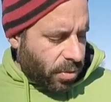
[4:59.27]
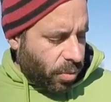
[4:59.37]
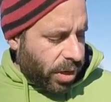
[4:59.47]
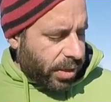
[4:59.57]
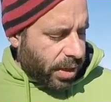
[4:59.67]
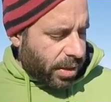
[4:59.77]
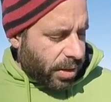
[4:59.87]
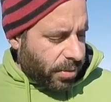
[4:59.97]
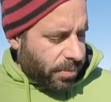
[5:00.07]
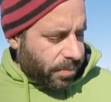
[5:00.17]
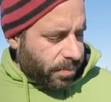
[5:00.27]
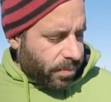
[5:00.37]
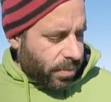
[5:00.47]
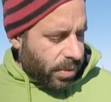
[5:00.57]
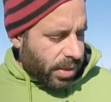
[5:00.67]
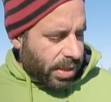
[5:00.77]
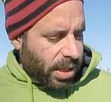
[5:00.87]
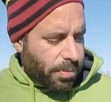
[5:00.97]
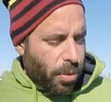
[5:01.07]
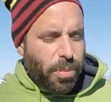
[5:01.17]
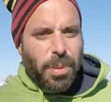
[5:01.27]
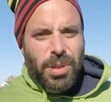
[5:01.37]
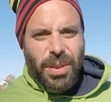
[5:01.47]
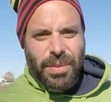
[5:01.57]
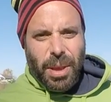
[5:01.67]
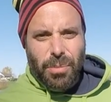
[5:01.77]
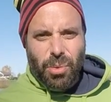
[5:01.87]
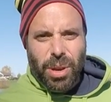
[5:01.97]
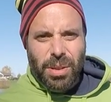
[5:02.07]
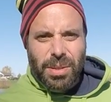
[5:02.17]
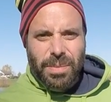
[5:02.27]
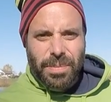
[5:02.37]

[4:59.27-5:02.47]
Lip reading: reasons here. 6 purpose of chemtrails.